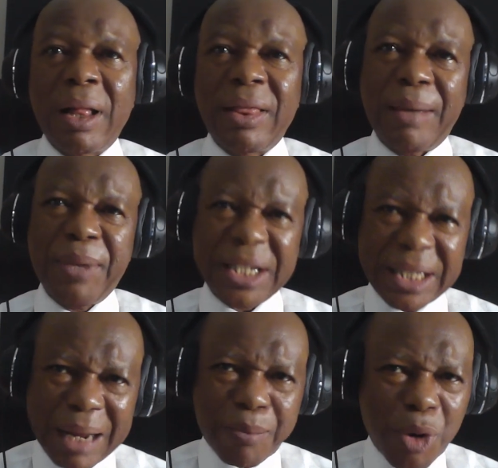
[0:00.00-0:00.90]
The
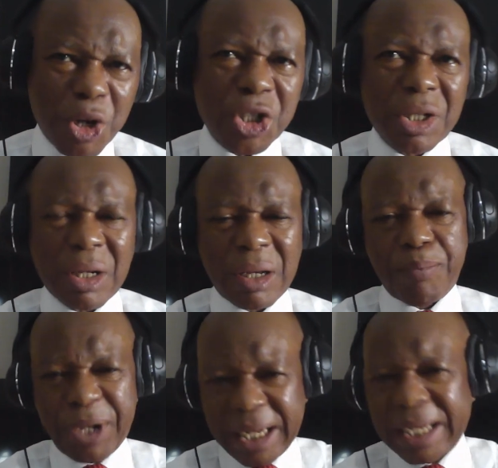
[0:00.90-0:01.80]
mistake most
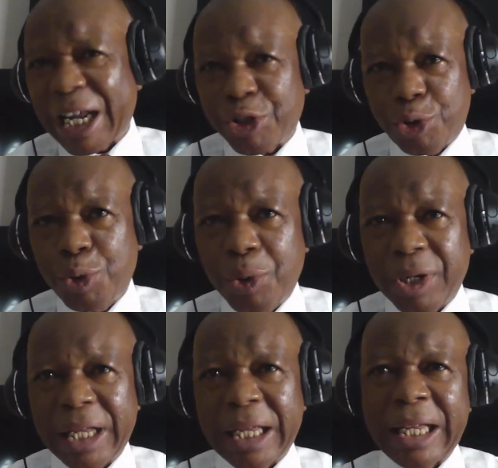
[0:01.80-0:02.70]
beginners do
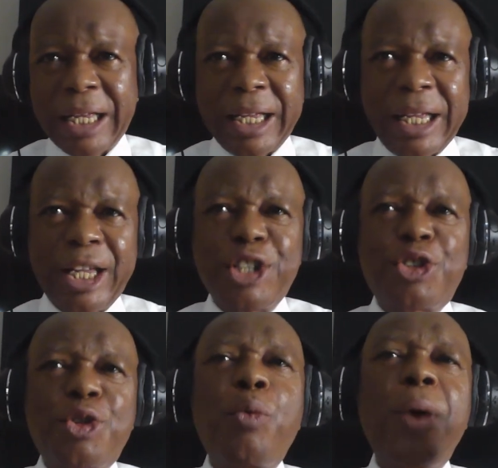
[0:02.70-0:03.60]
is
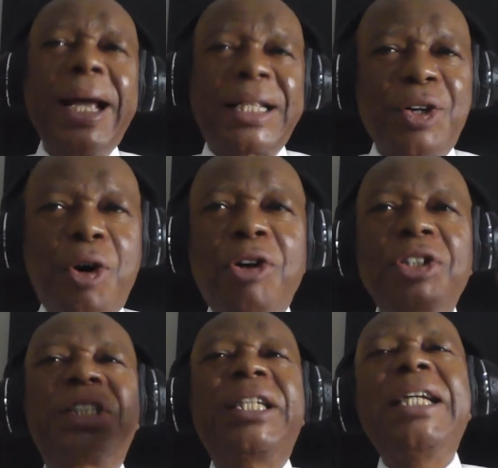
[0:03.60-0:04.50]
to wait
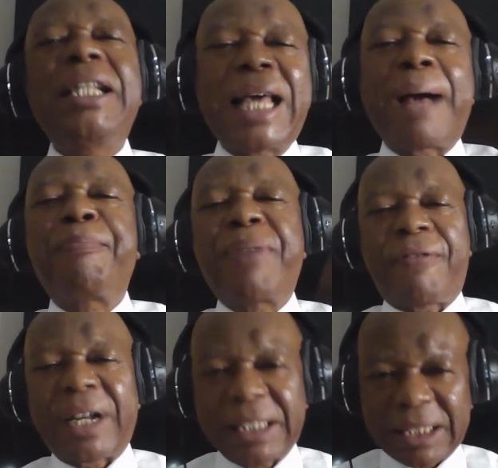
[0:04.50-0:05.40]
until they are
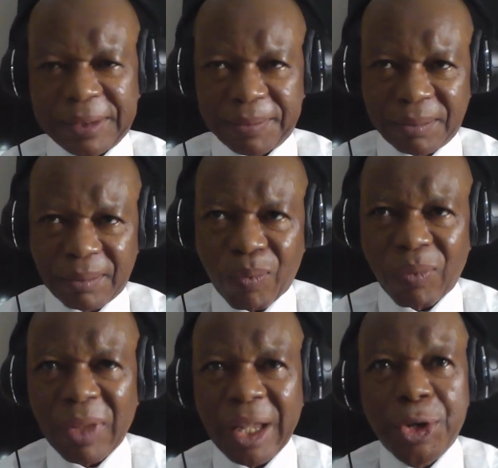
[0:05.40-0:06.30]
perfect.
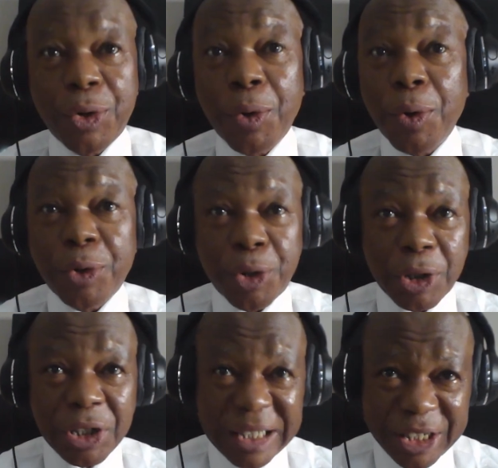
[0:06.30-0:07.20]
You
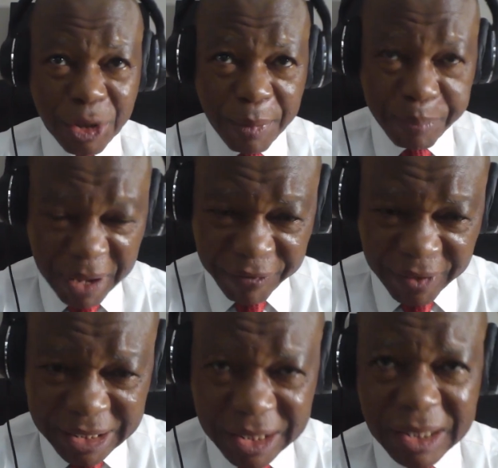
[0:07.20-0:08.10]
don't need to be
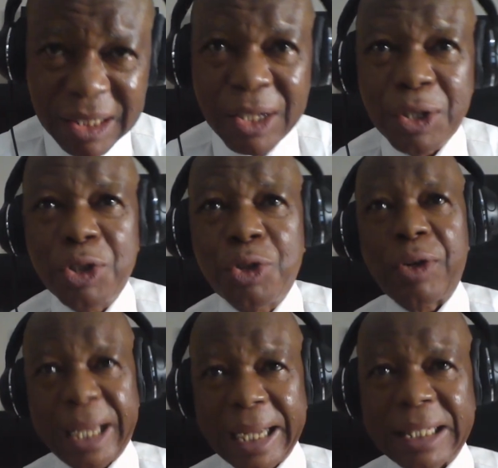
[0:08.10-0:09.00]
perfect to
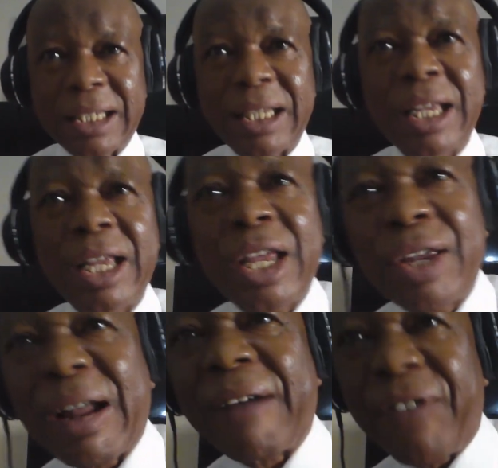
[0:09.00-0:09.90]
get
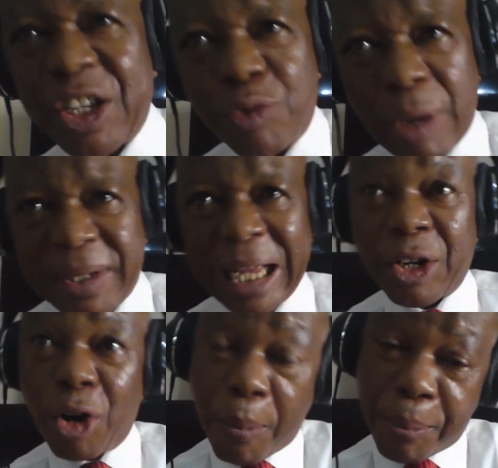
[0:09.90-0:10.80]
your first website
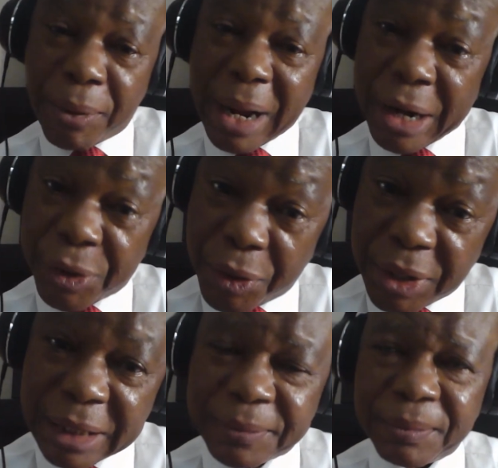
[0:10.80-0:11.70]
up and running.